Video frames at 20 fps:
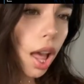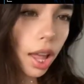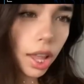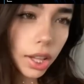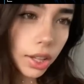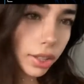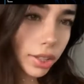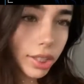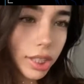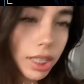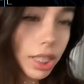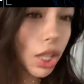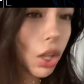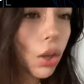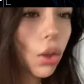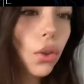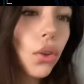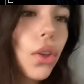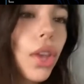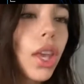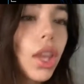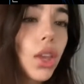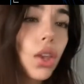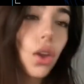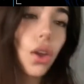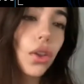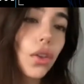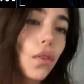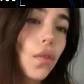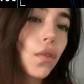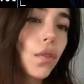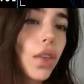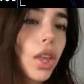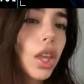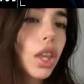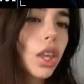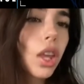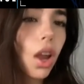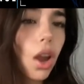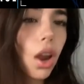his friends and saying, oh, I just had
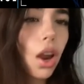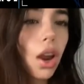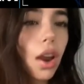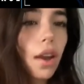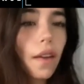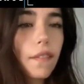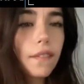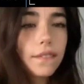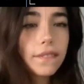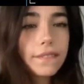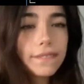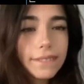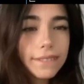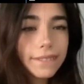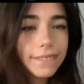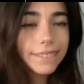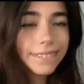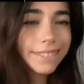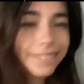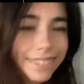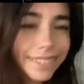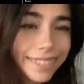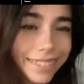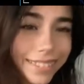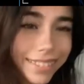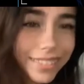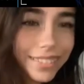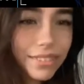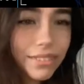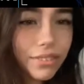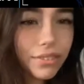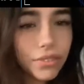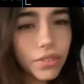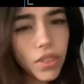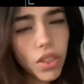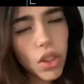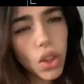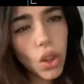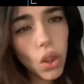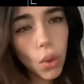sex. You got these two
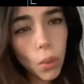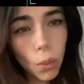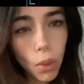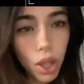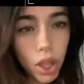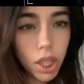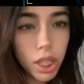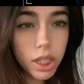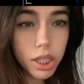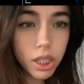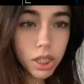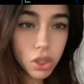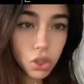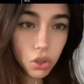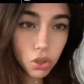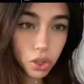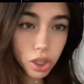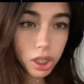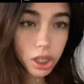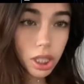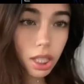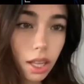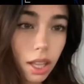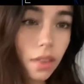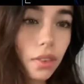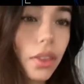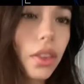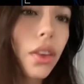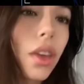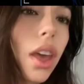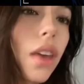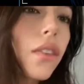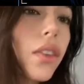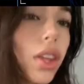men, young boy and a